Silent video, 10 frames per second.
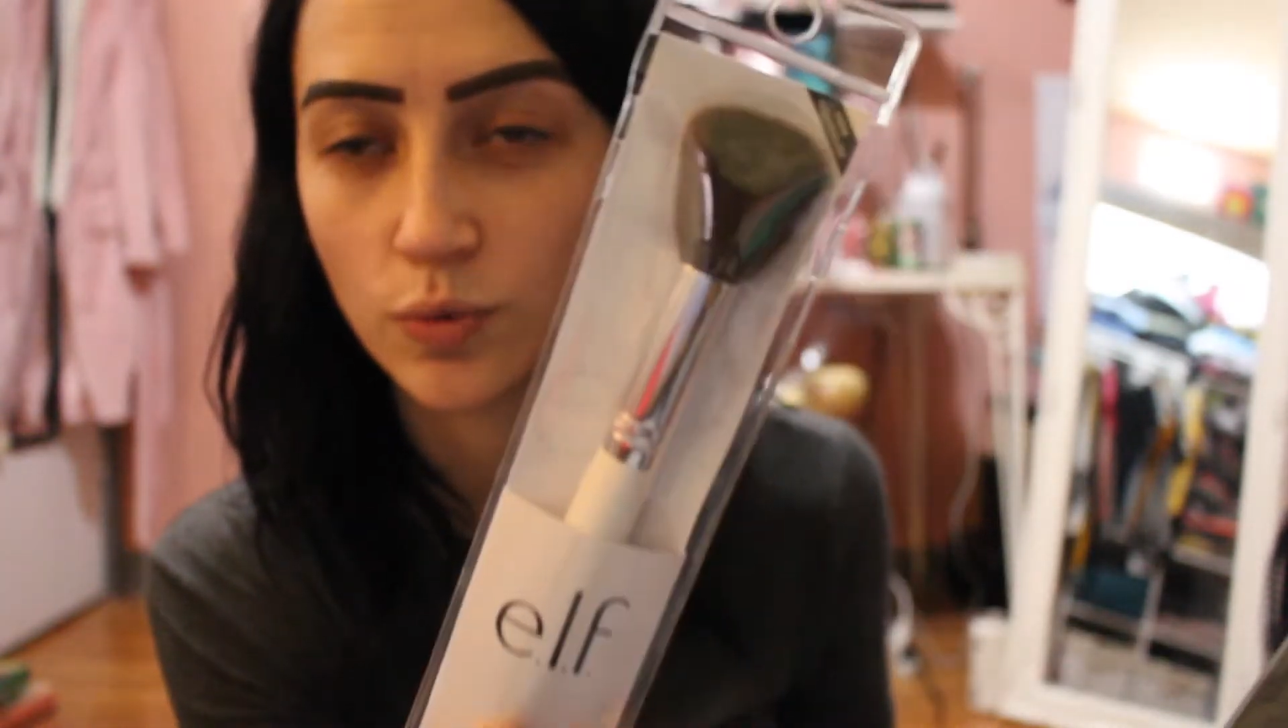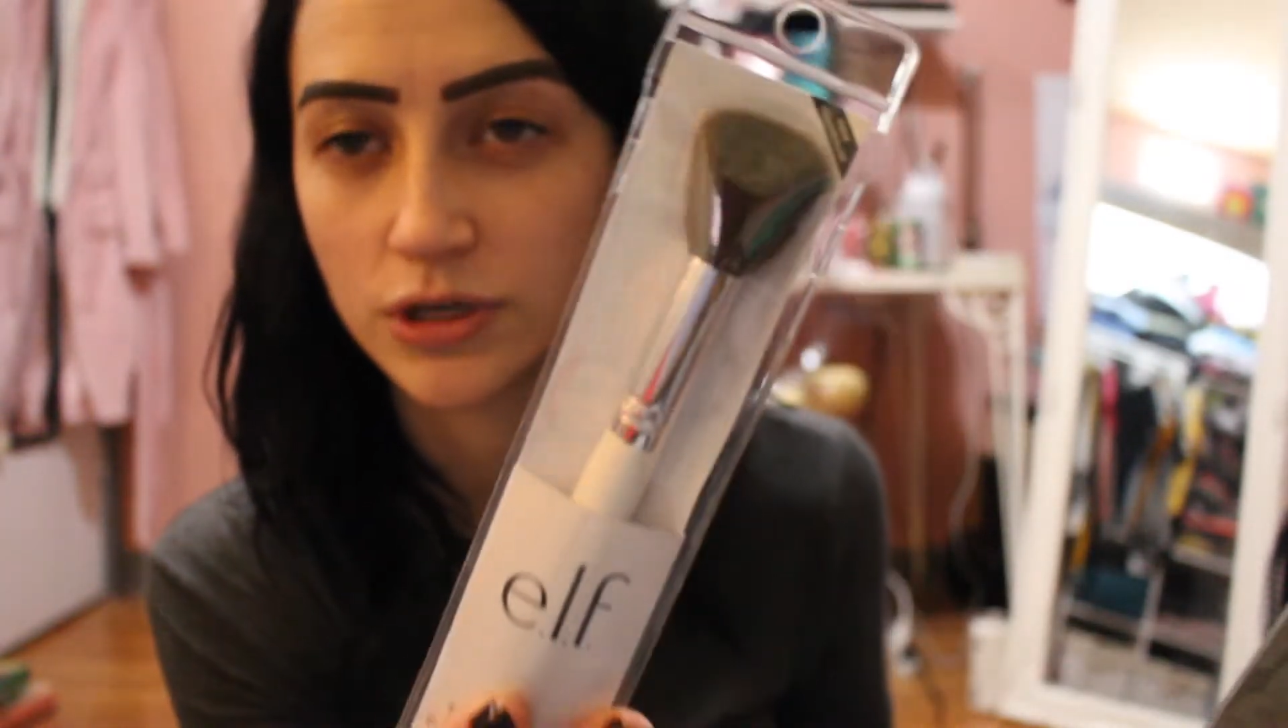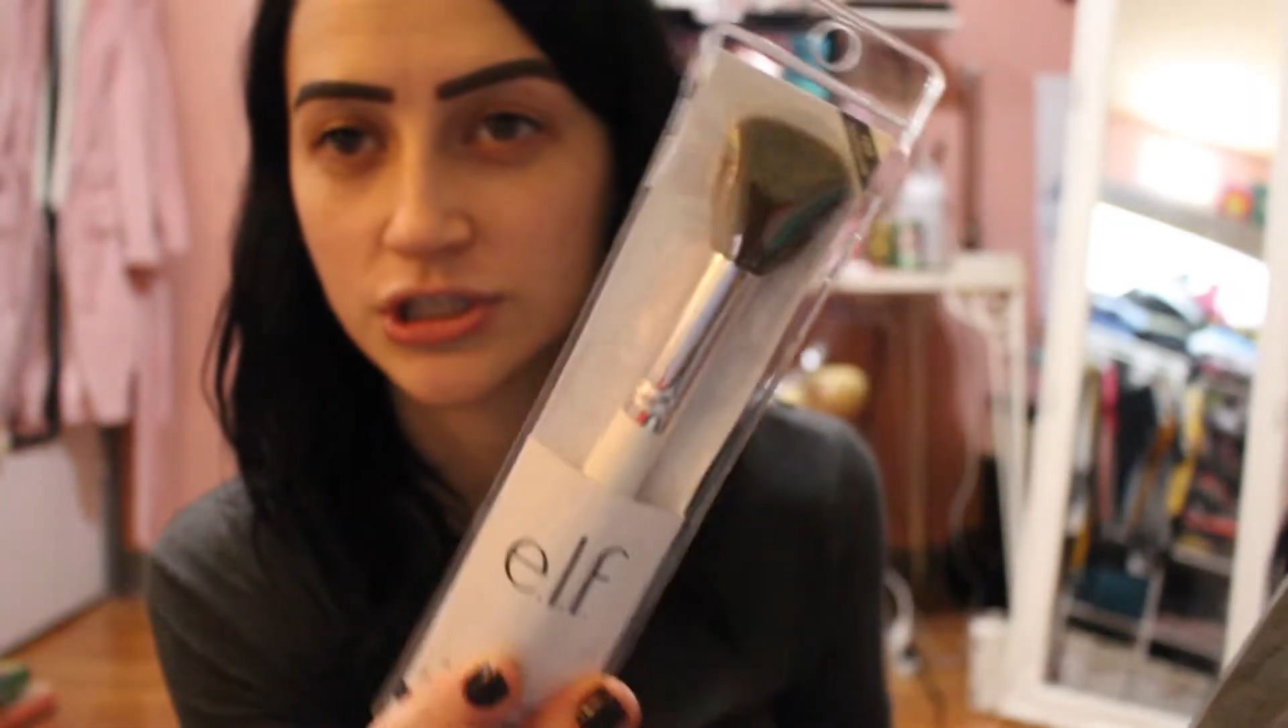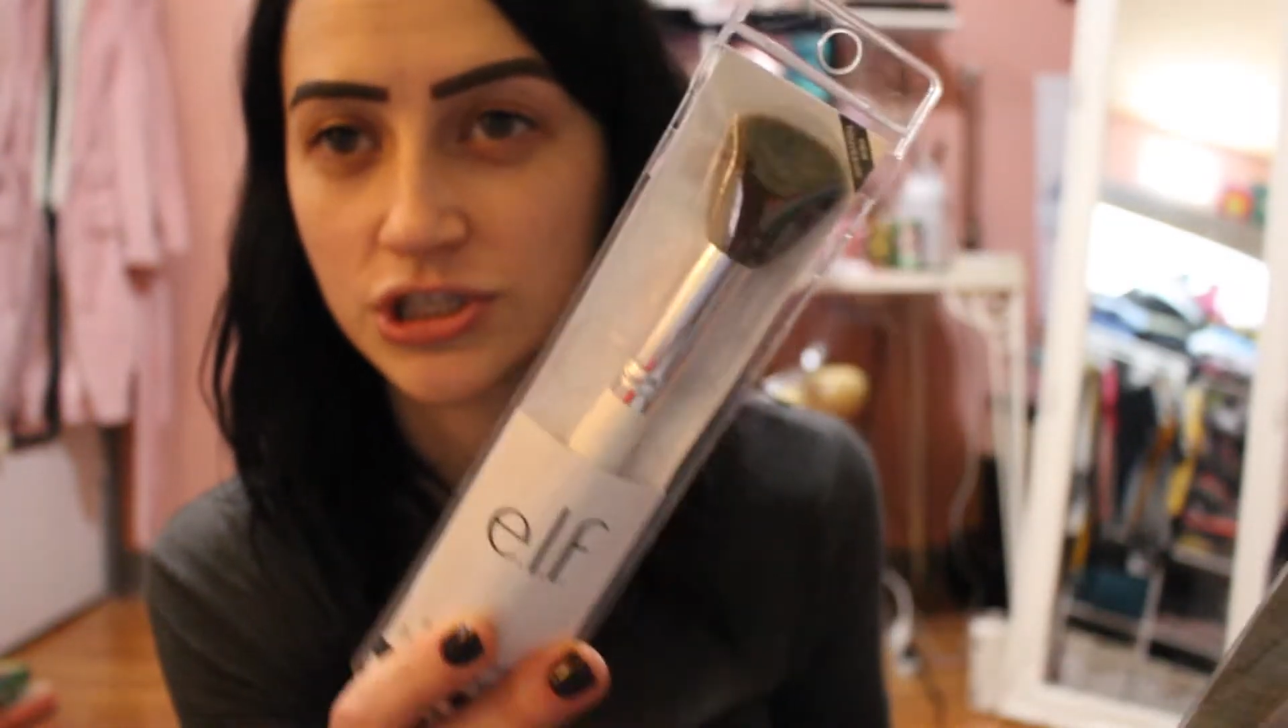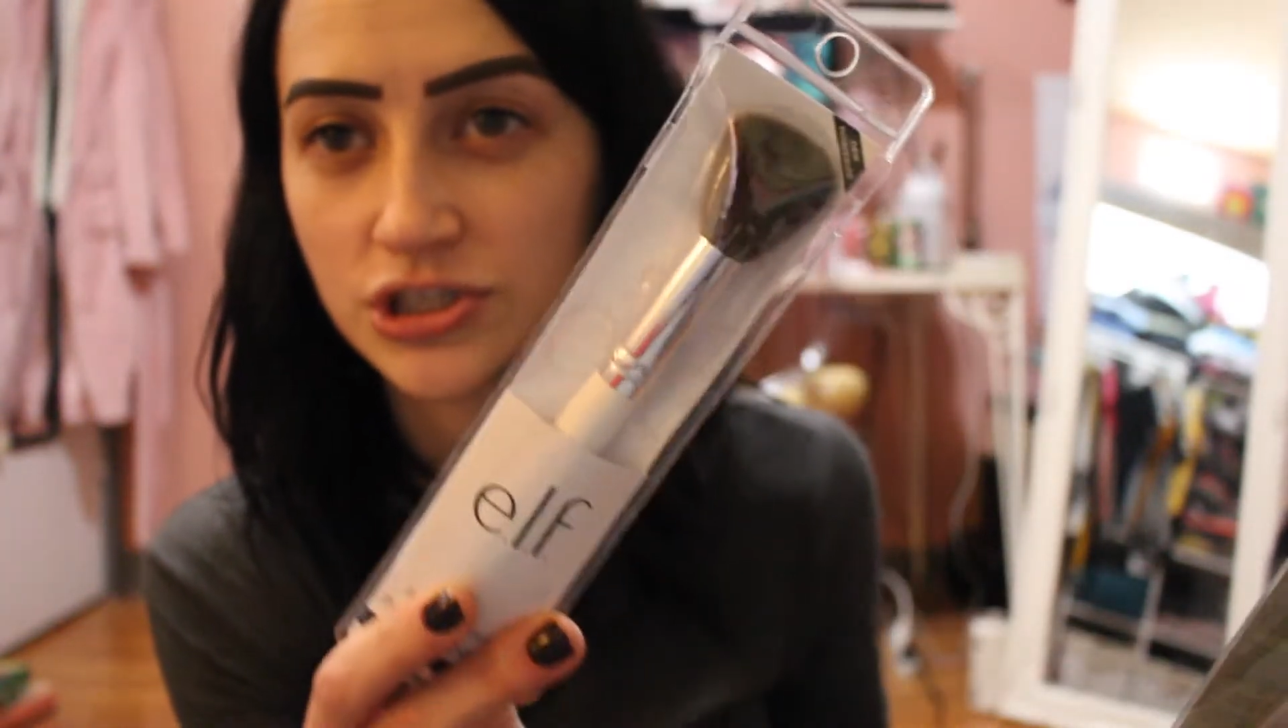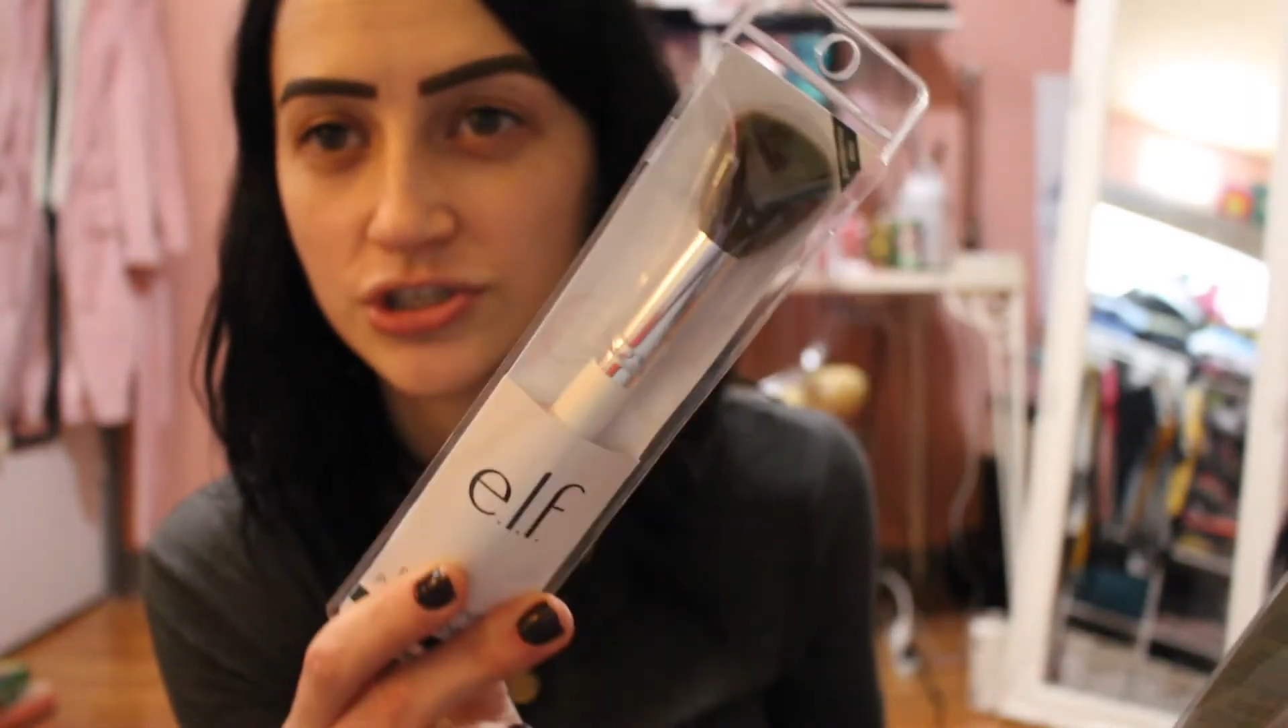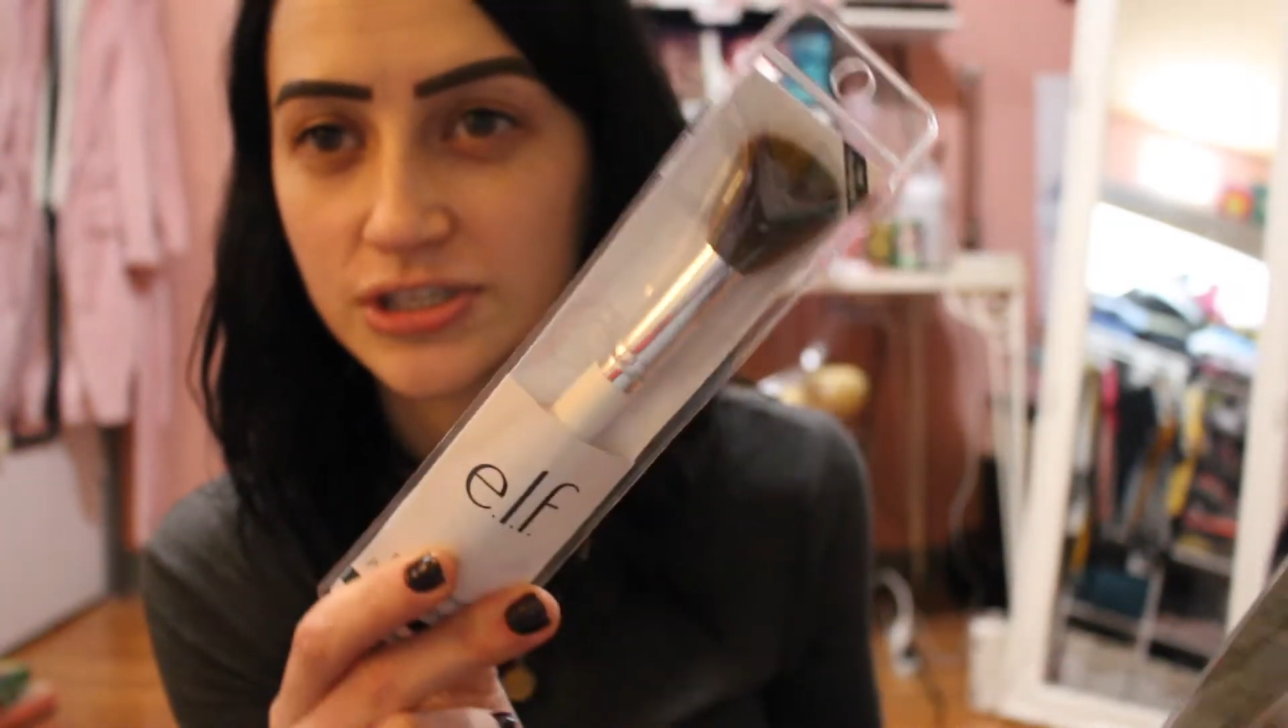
which it just